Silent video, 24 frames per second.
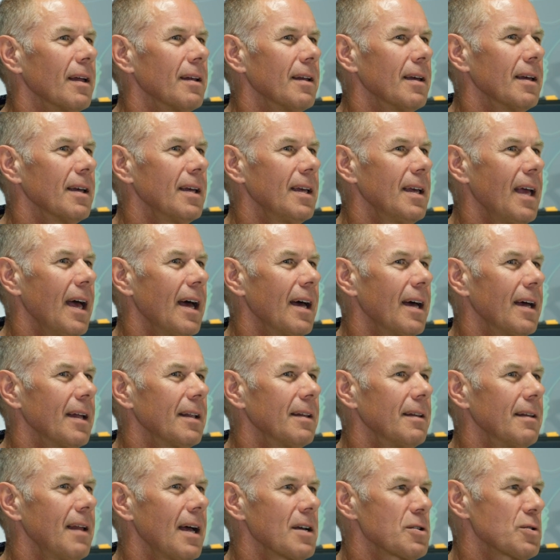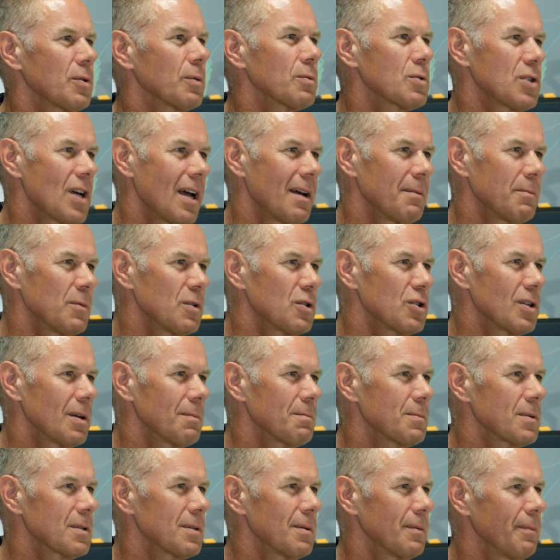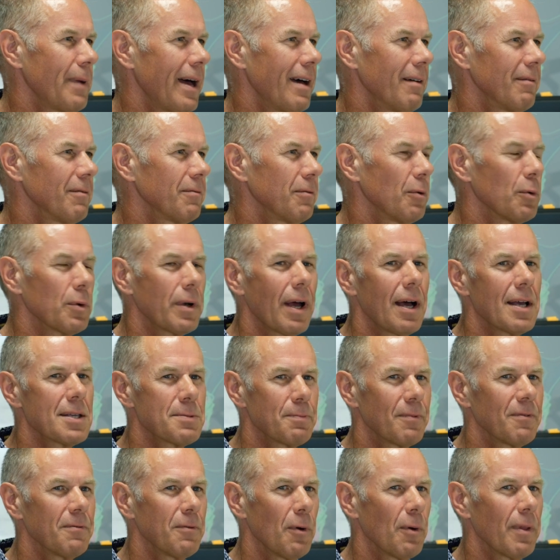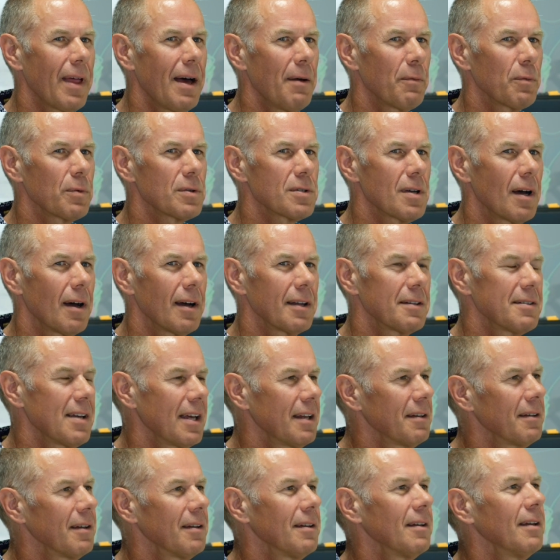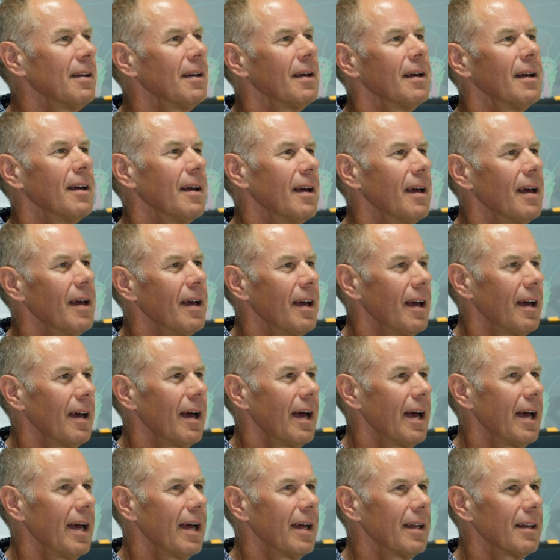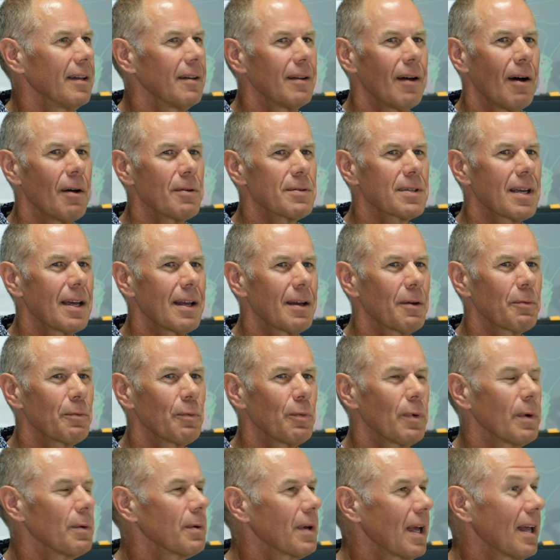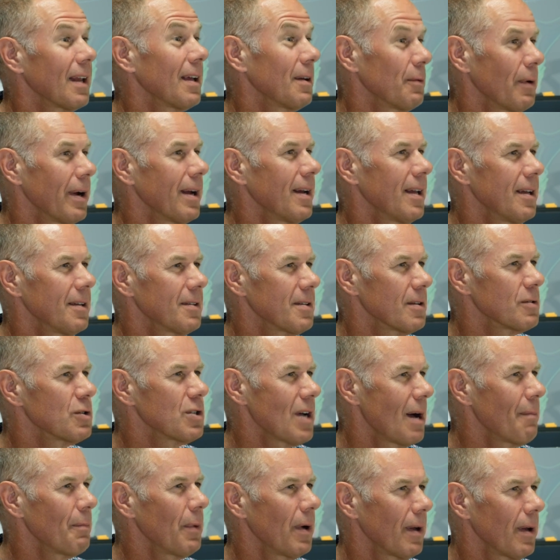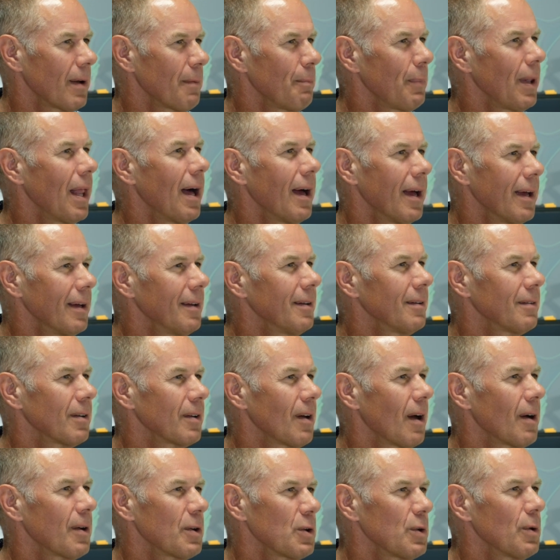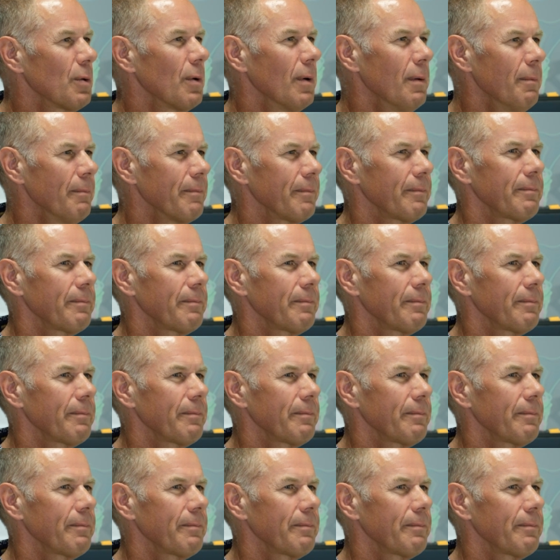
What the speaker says: he had national championships about 4 days before that, which I attended. And we were getting ready to jump on a plane to go to Europe,